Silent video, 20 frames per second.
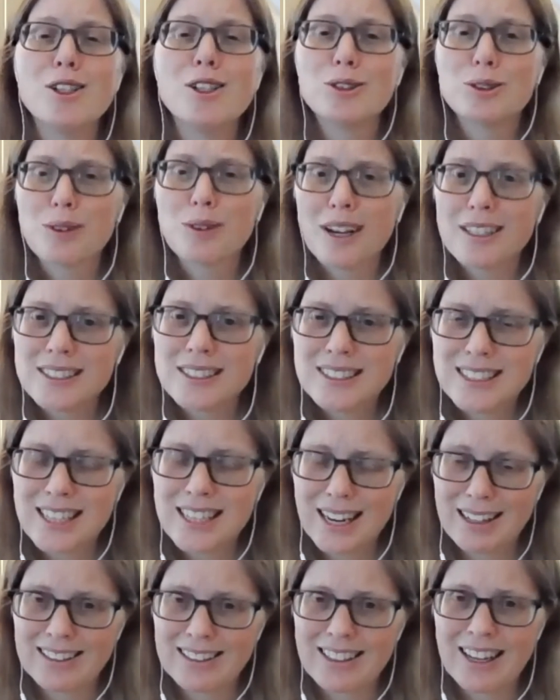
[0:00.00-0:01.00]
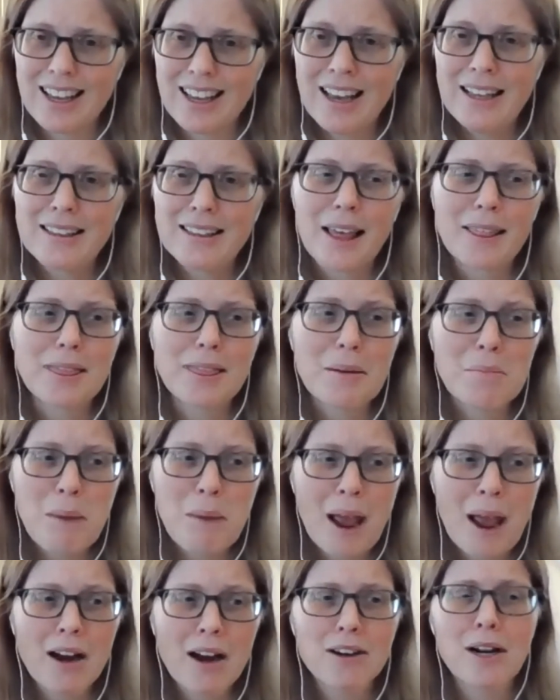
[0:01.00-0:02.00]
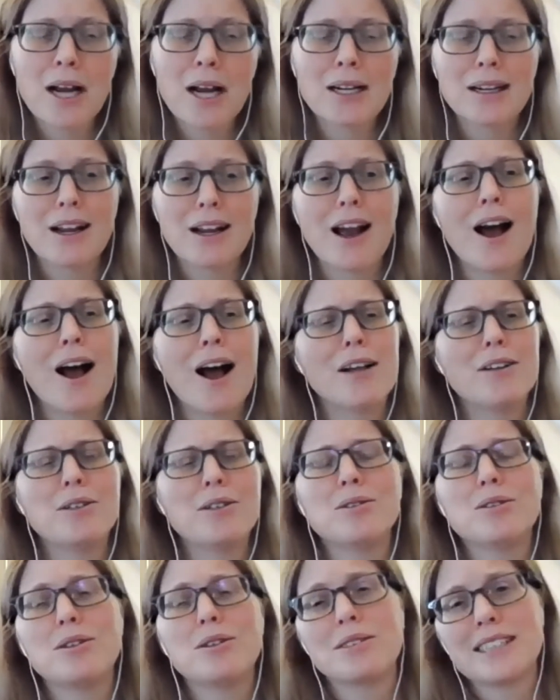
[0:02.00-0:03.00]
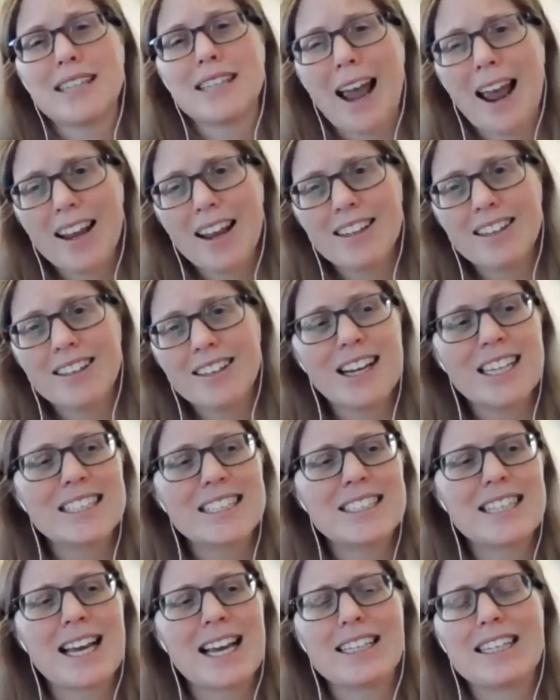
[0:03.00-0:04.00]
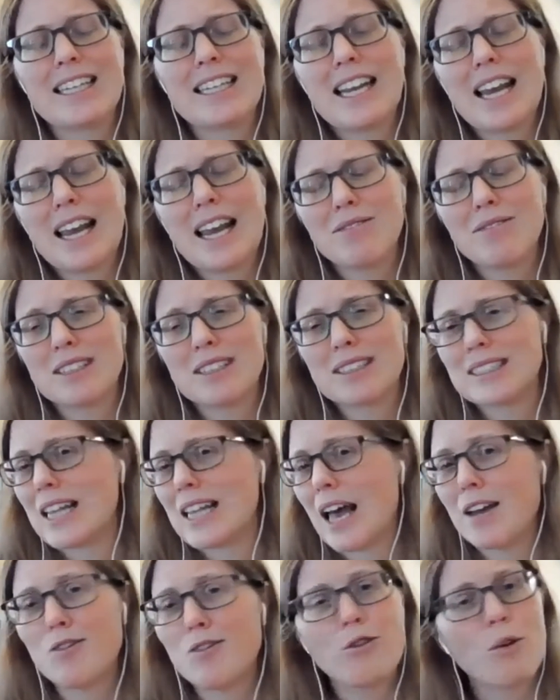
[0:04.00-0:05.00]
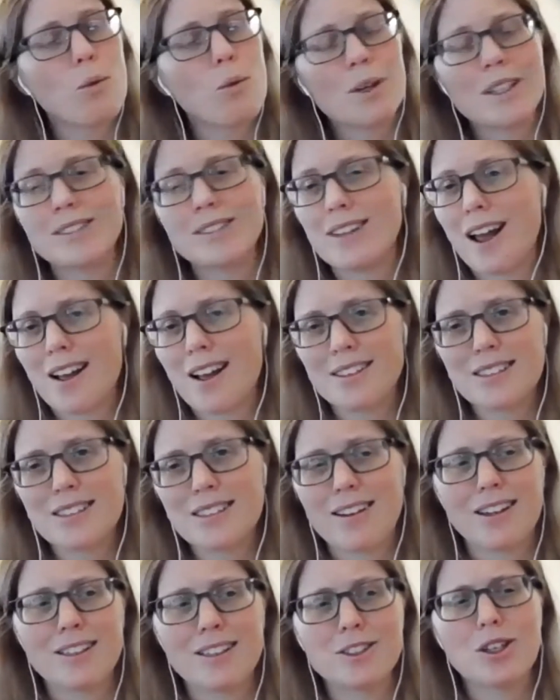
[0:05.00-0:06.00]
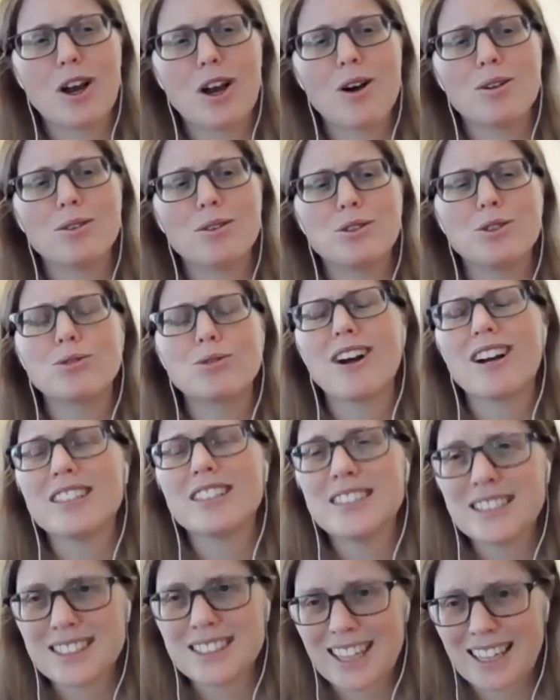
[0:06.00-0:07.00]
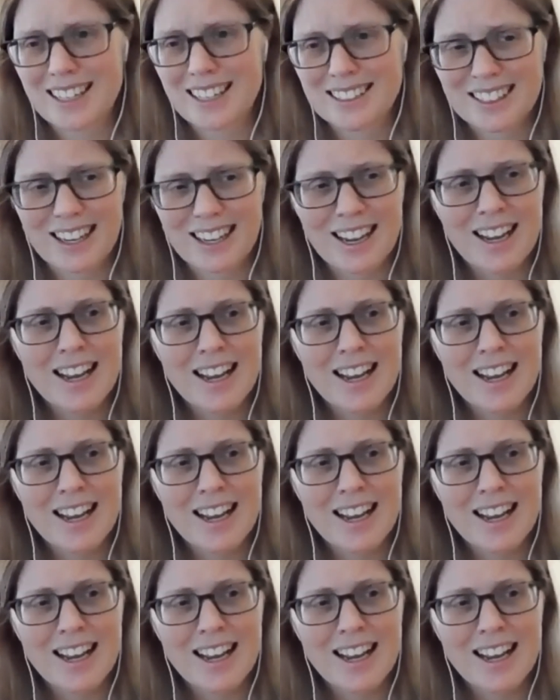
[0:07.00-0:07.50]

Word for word: trusting that the parent God who created us and gave us life will not let us go, trusting